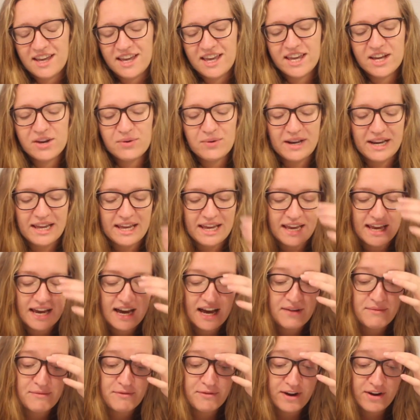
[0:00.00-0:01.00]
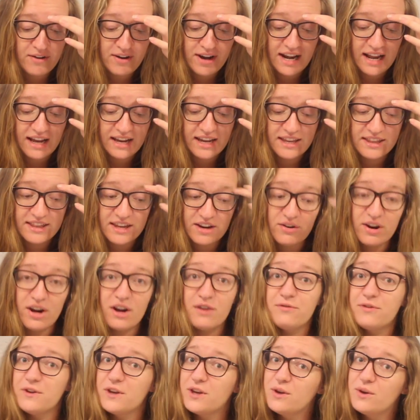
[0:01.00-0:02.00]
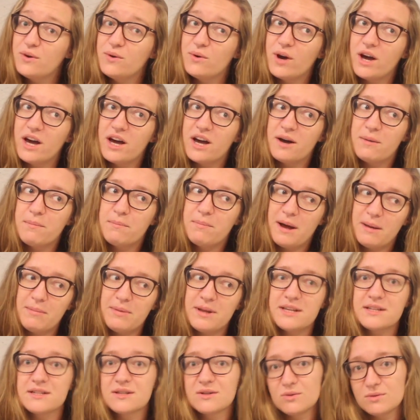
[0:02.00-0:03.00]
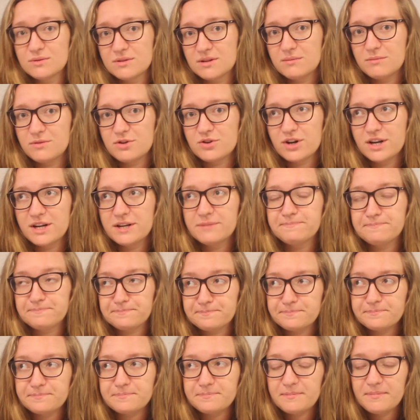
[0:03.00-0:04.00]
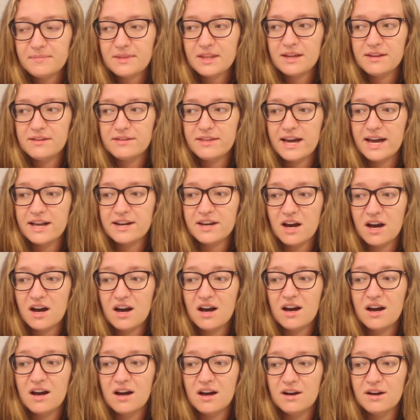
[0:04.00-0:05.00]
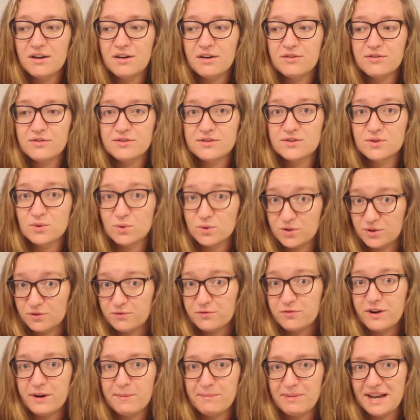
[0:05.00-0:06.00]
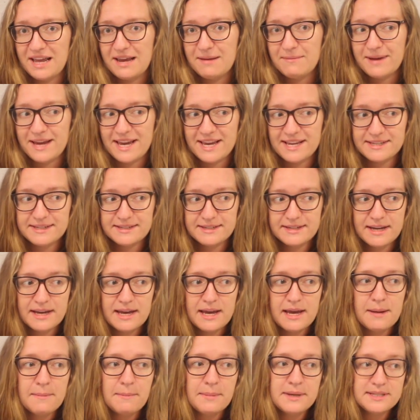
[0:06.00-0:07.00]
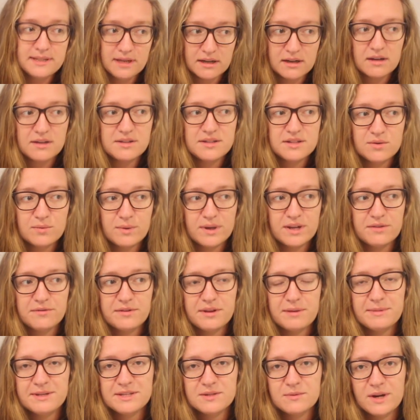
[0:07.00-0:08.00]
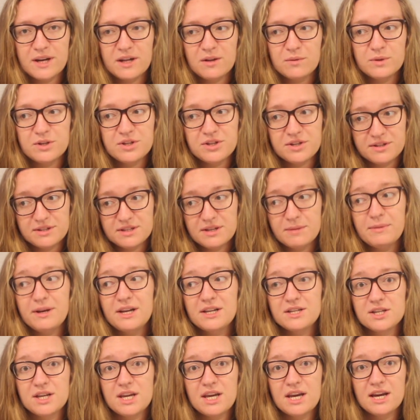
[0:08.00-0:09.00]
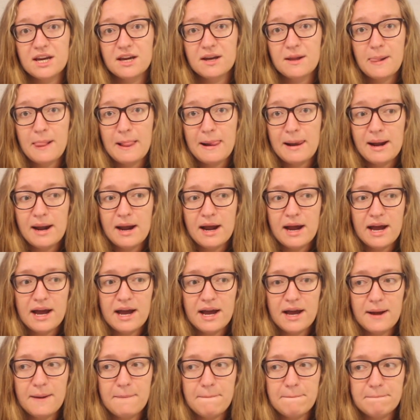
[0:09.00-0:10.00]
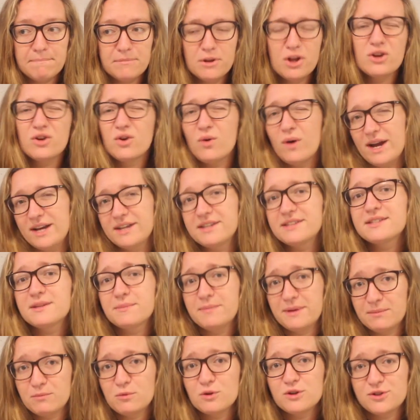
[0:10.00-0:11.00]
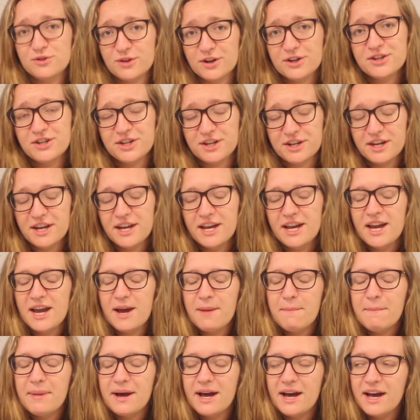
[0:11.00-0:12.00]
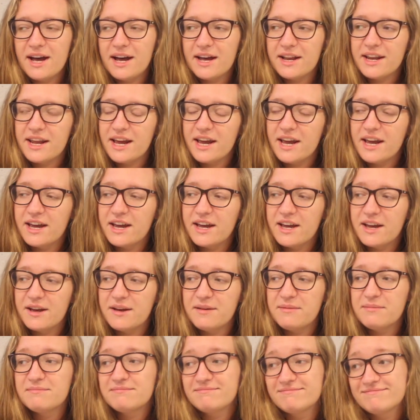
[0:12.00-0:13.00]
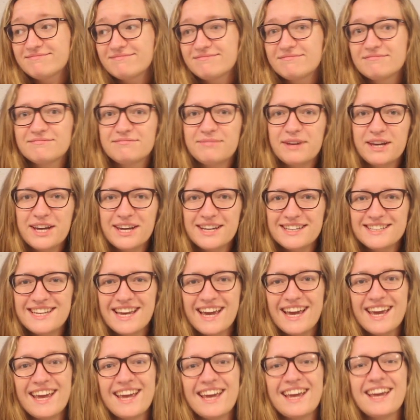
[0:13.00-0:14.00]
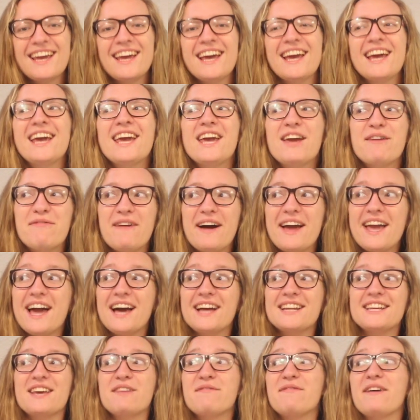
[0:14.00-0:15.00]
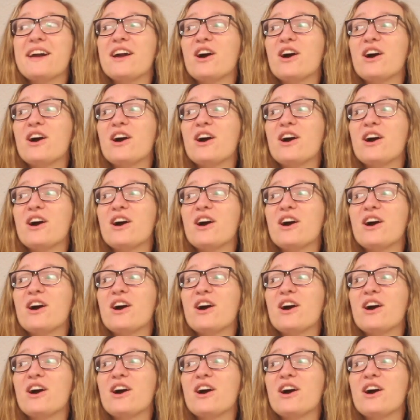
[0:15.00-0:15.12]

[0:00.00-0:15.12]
Equally, I'm very lucky. There are a few public schools in Madrid that are sort of free play based. My son goes to one of them as well, which is similar to here. Not quite, it's a bit more structured. But because if I had